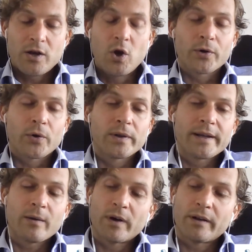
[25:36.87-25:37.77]
not
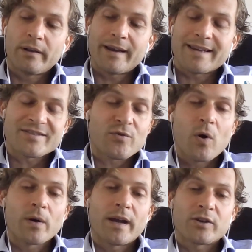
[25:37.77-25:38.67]
only will a
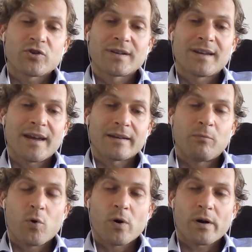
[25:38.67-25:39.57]
strong agent get
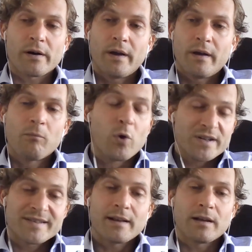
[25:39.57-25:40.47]
more
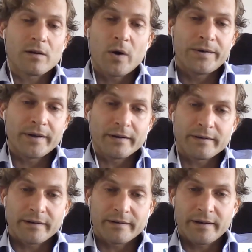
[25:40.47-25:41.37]
seller contact
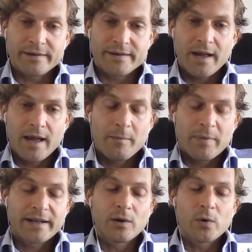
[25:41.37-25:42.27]
details,
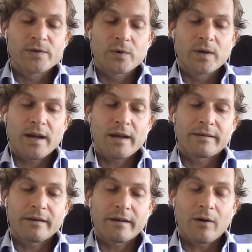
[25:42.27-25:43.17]
but he'll also
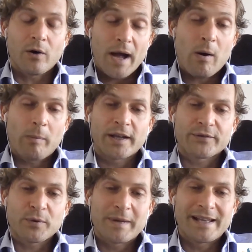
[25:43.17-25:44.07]
get, on our
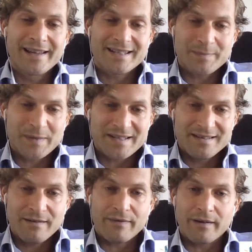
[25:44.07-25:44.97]
platform, he'll get
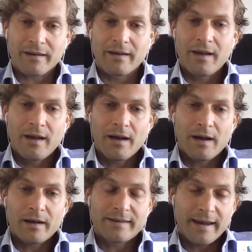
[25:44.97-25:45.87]
specific,
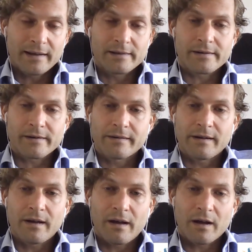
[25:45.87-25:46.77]
tailored,
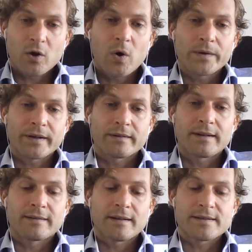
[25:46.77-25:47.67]
contact
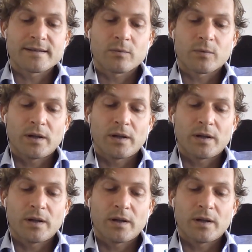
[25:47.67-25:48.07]
details